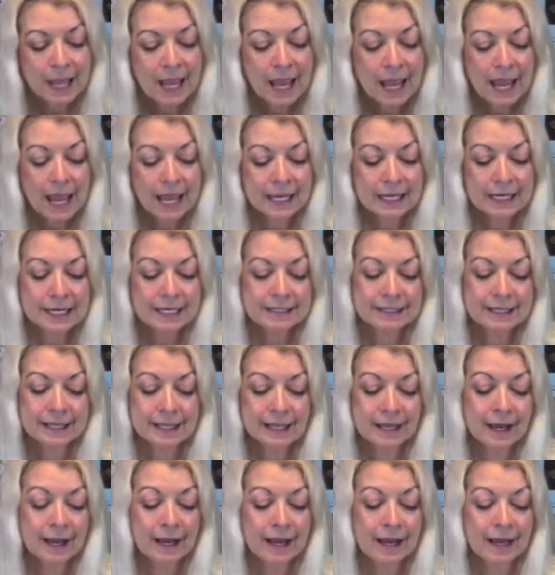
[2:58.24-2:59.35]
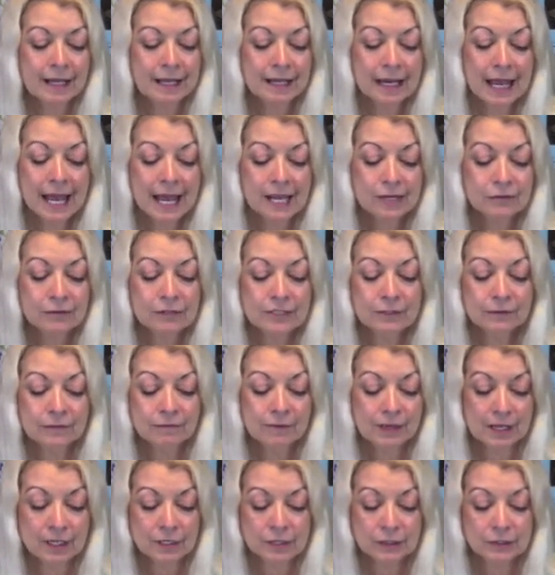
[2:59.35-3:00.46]
and it's Landry's
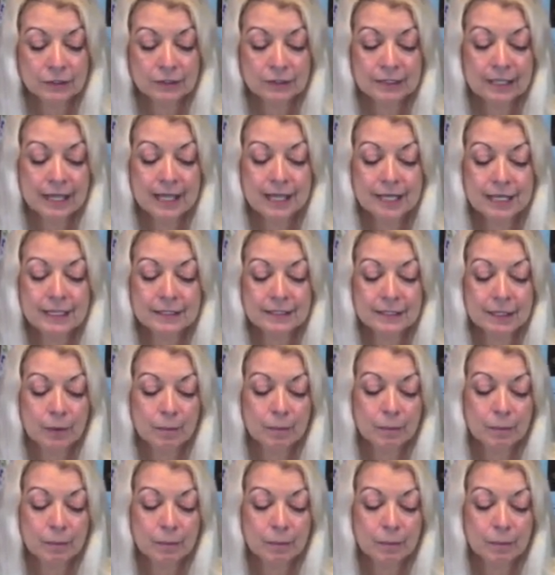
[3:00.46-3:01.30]
Vineyards, and it's a